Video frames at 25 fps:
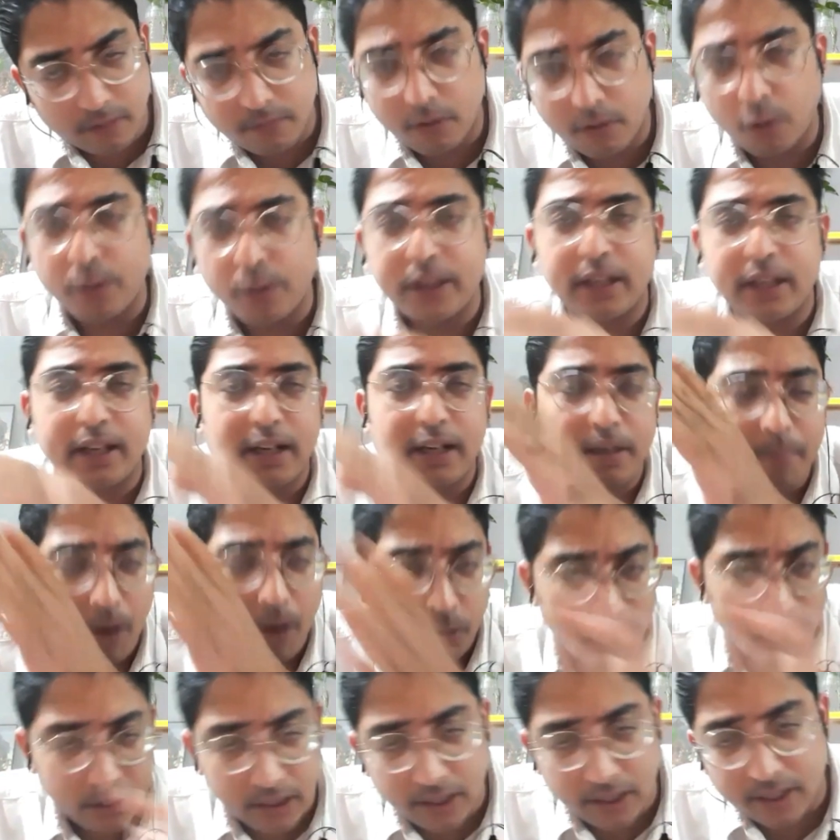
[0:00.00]
flowing, any
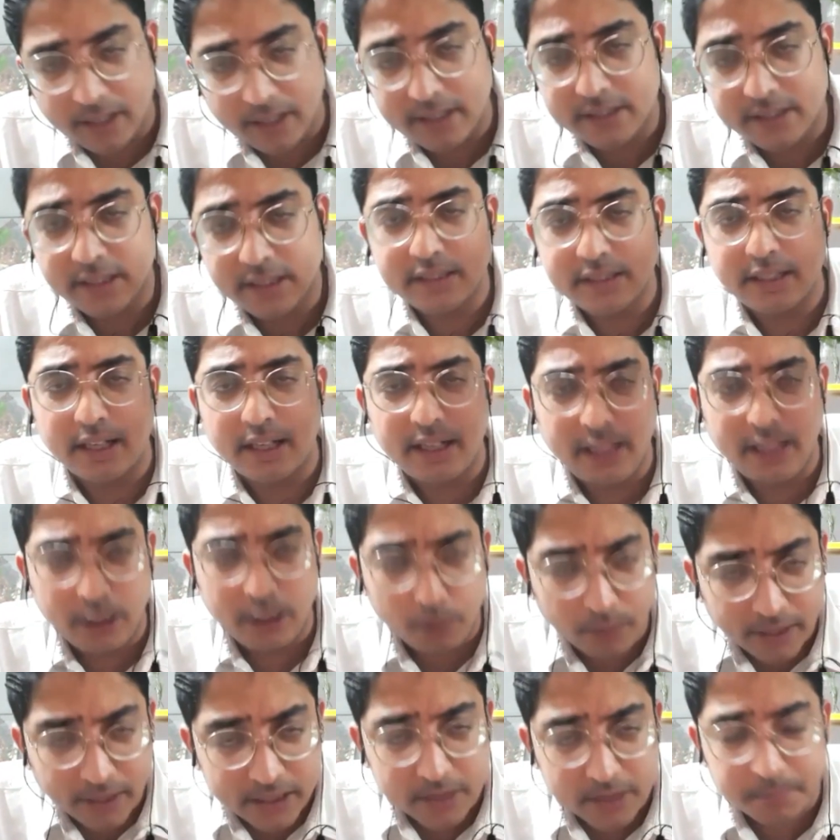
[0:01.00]
mountain ranges, any
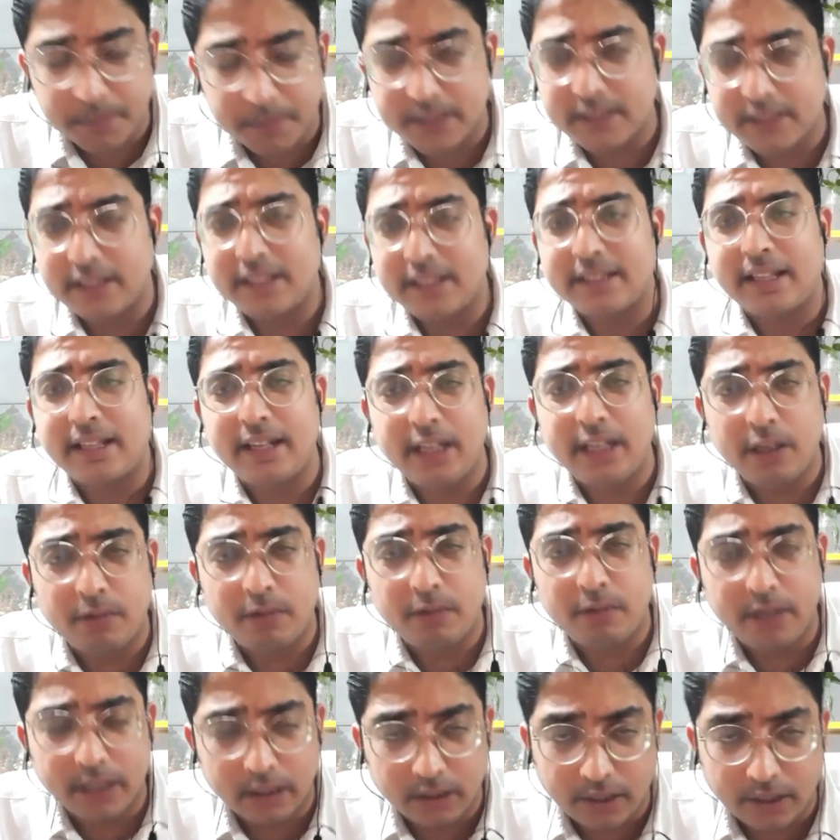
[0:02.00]
unique species, any
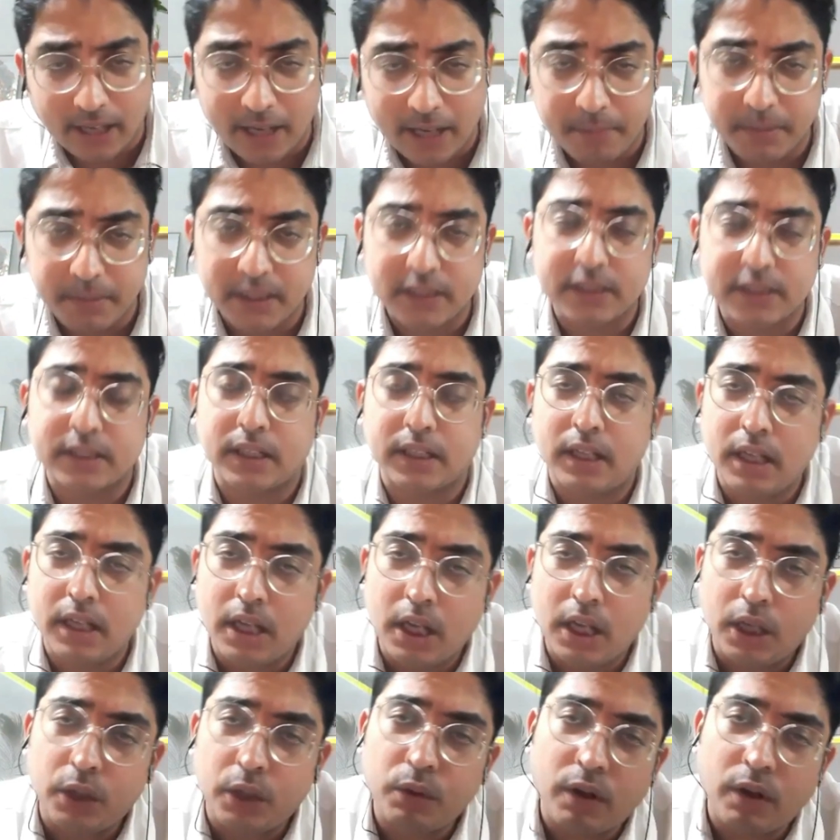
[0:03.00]
unique tribals,
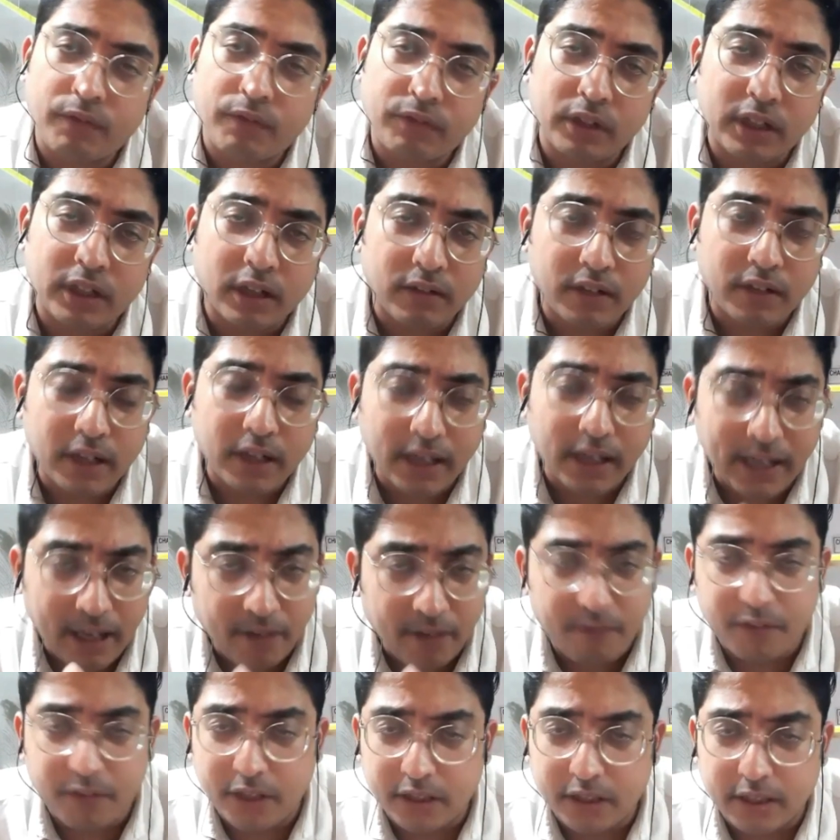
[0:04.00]
you have to cover
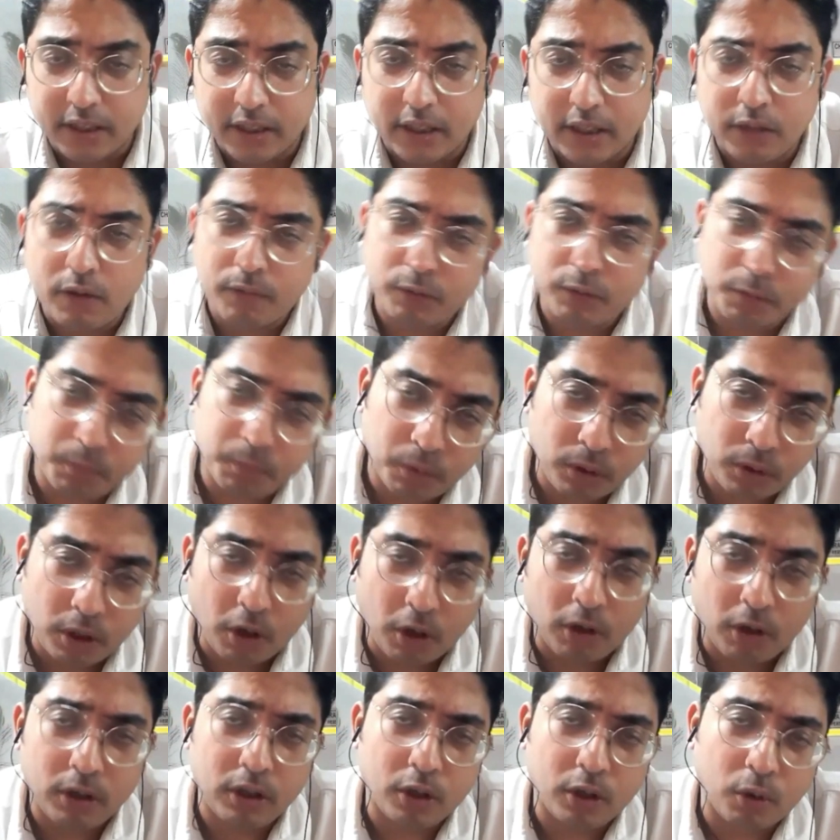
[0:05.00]
everything. You have to put
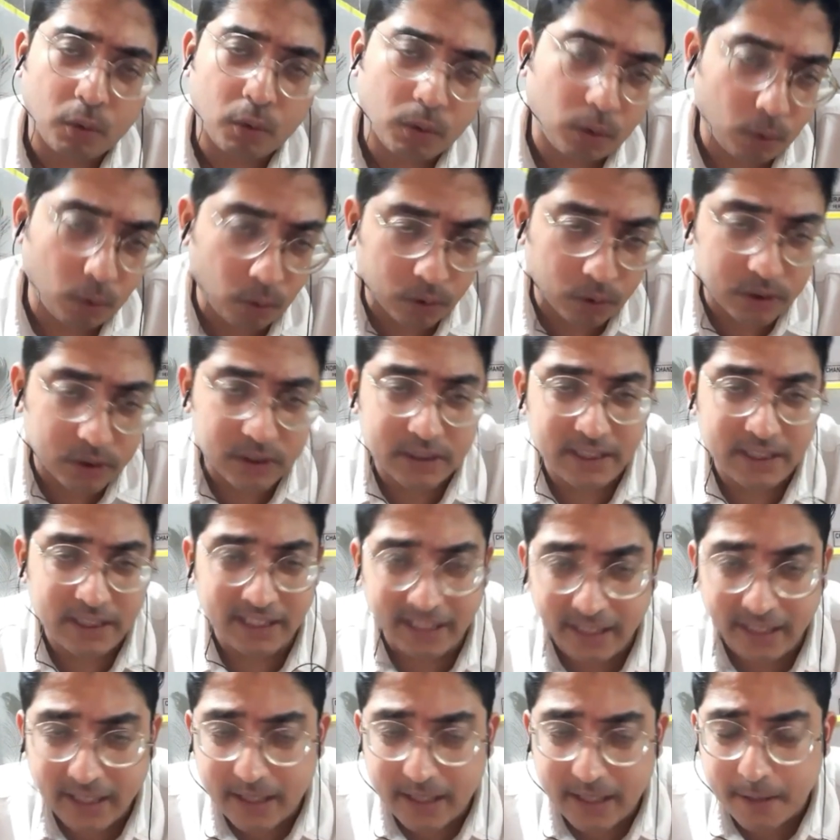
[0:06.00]
on your own notes. See,
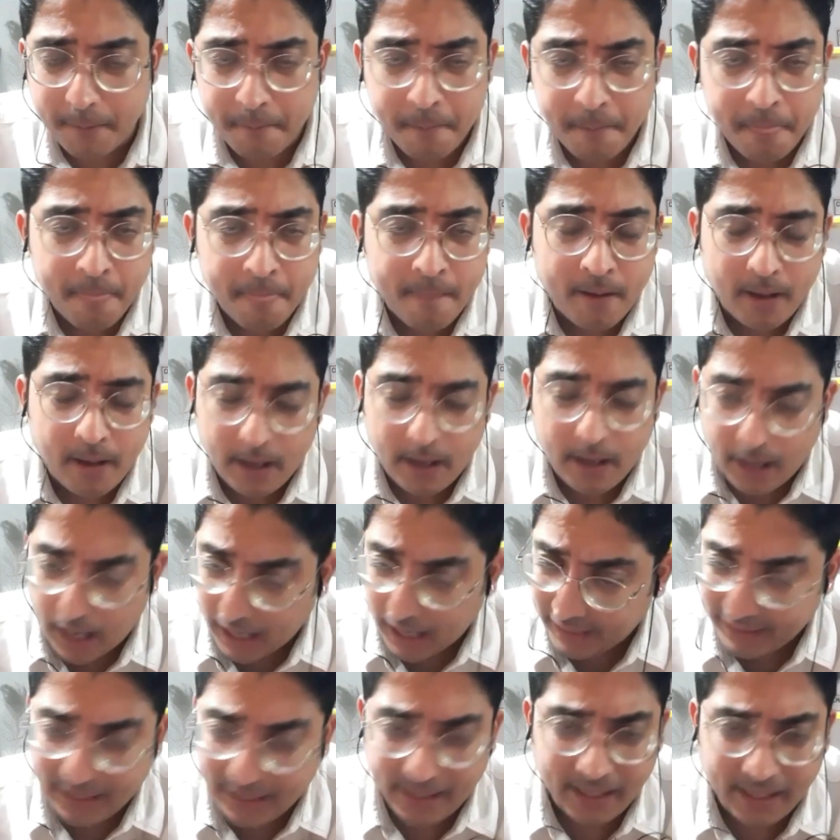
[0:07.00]
here
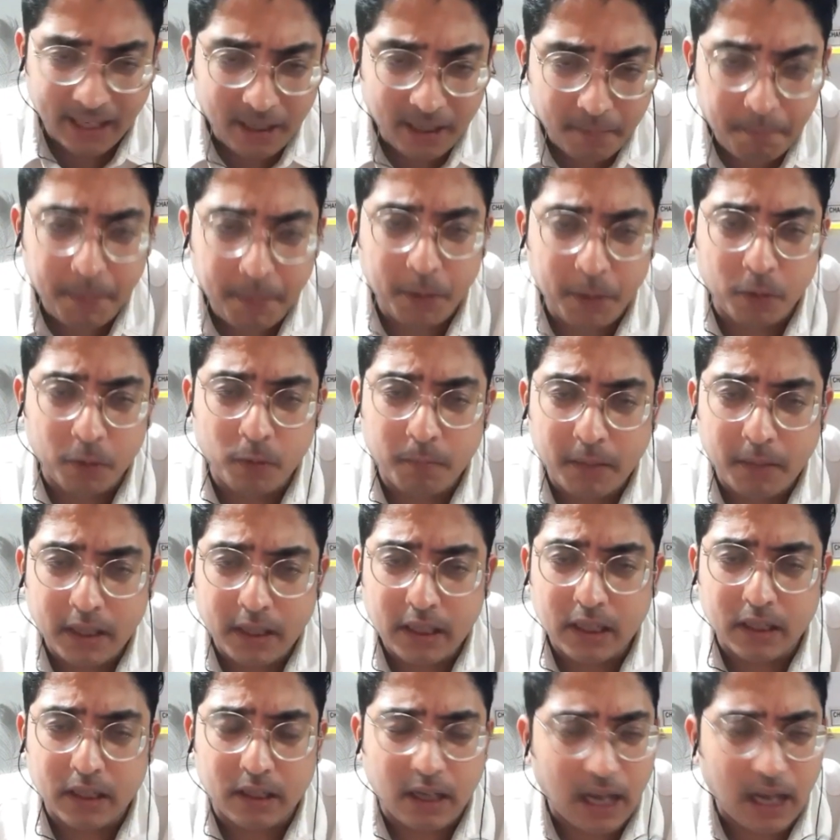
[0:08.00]
I can help you,
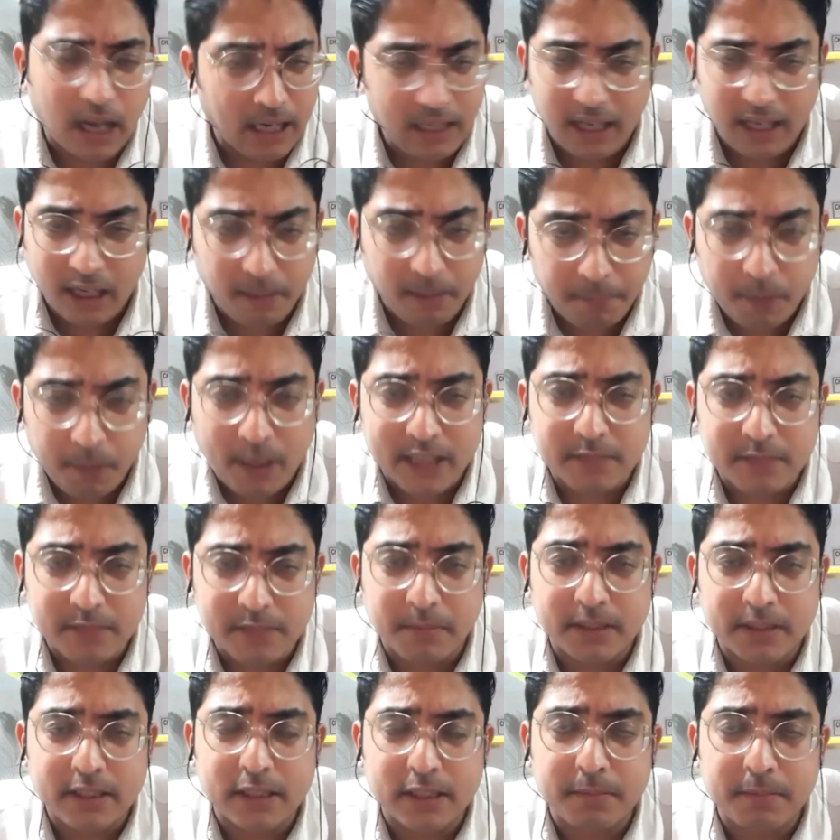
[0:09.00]
but I'll help you as
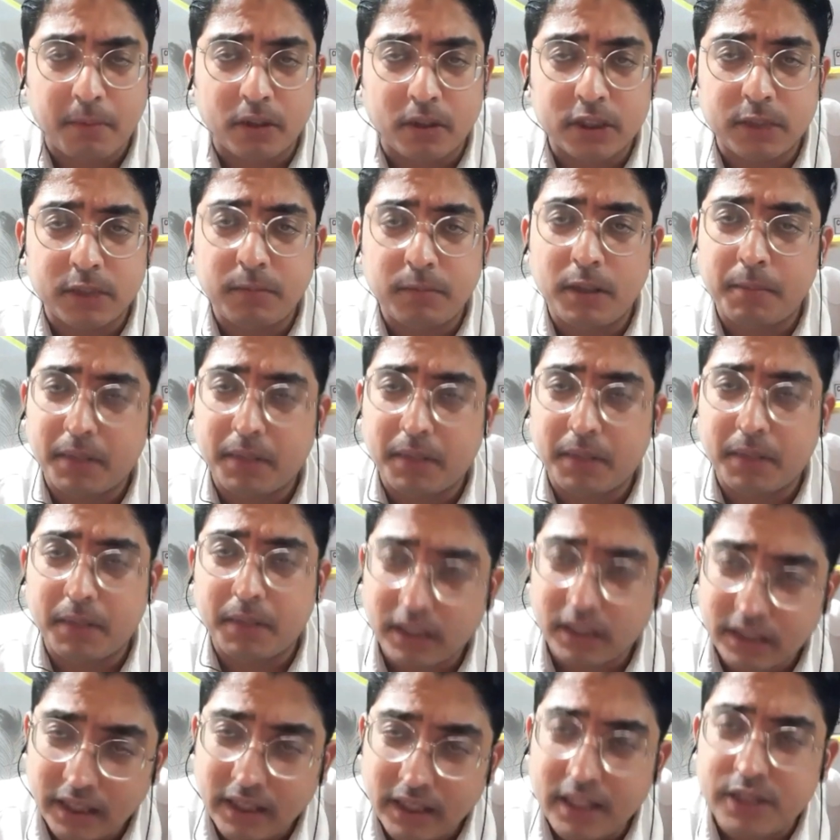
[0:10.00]
much as possible. But the
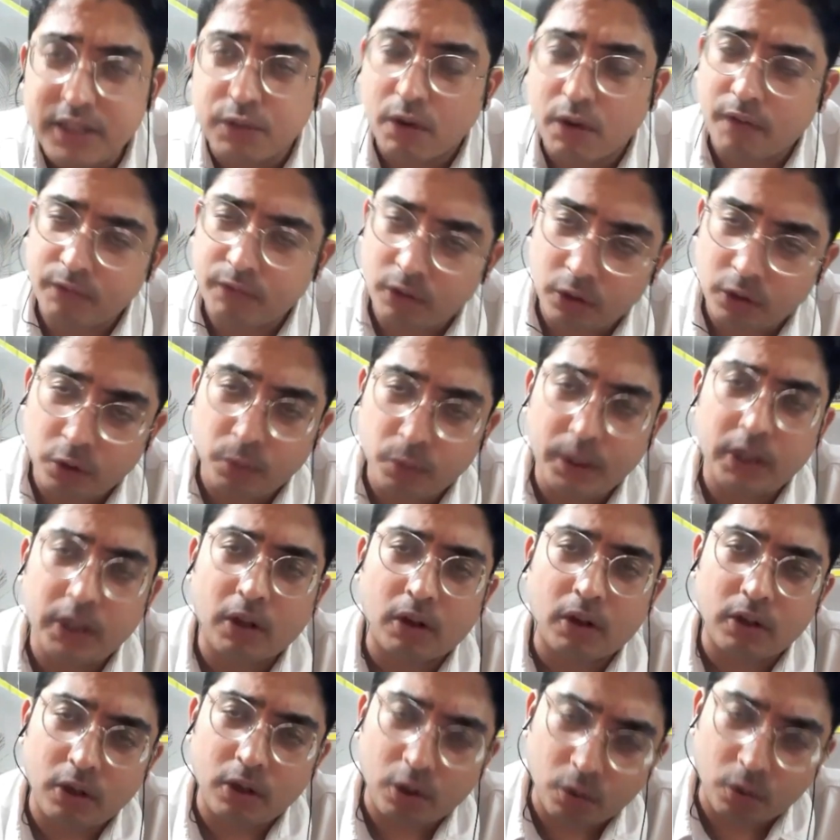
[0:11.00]
thing is, you have to do it
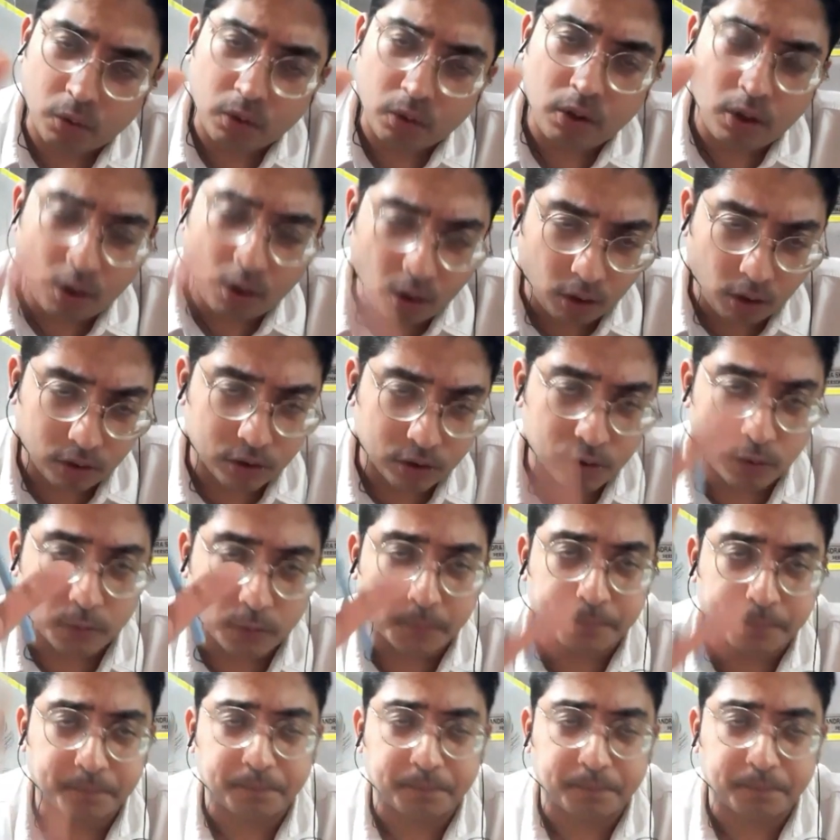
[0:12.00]
on your own also.